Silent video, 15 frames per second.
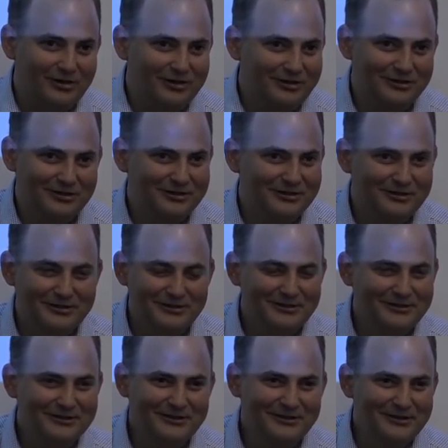
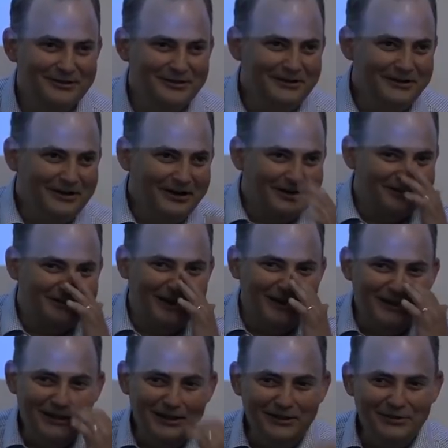I was
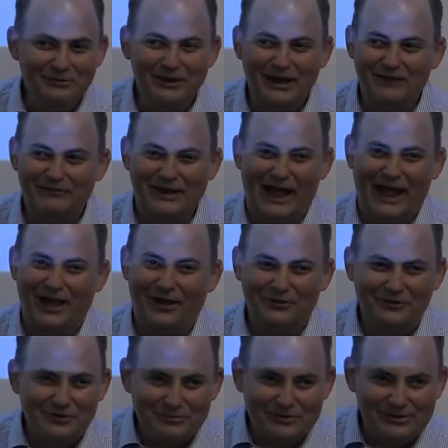like, you wanna have an
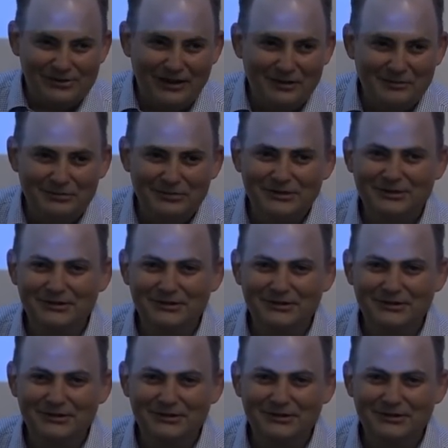algorithms club?